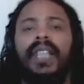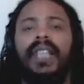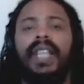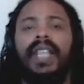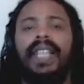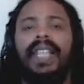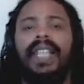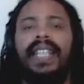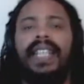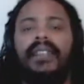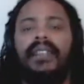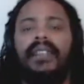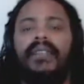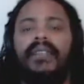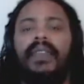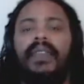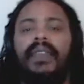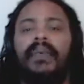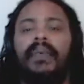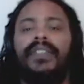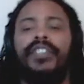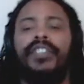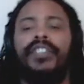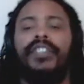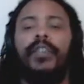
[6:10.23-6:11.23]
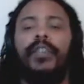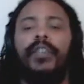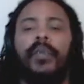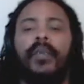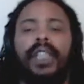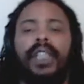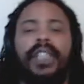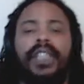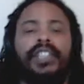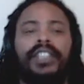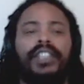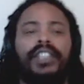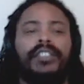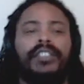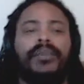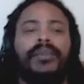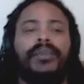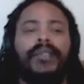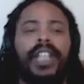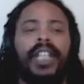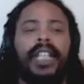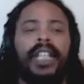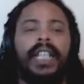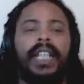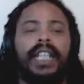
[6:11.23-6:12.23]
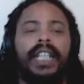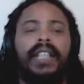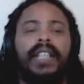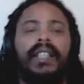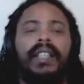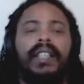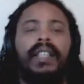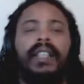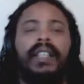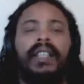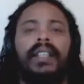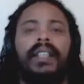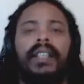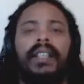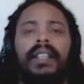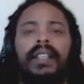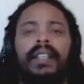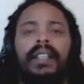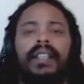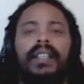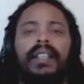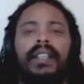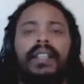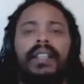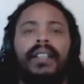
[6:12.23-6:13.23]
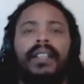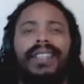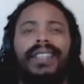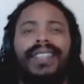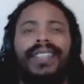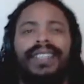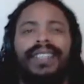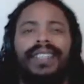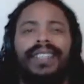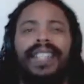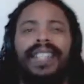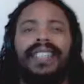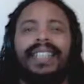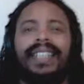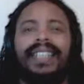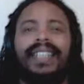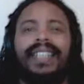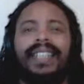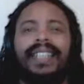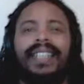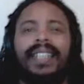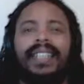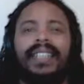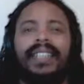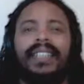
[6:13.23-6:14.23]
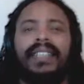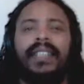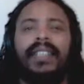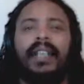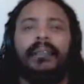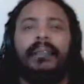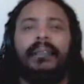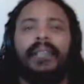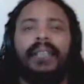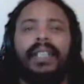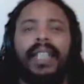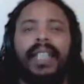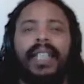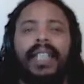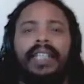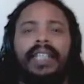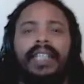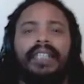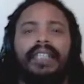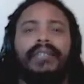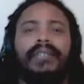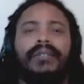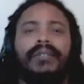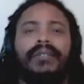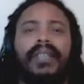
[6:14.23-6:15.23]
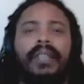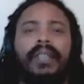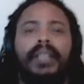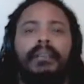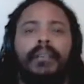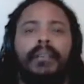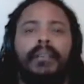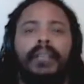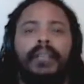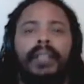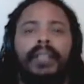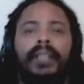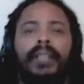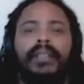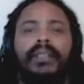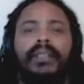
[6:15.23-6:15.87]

even if it was solely just reading, it takes at least a couple of days to read a book.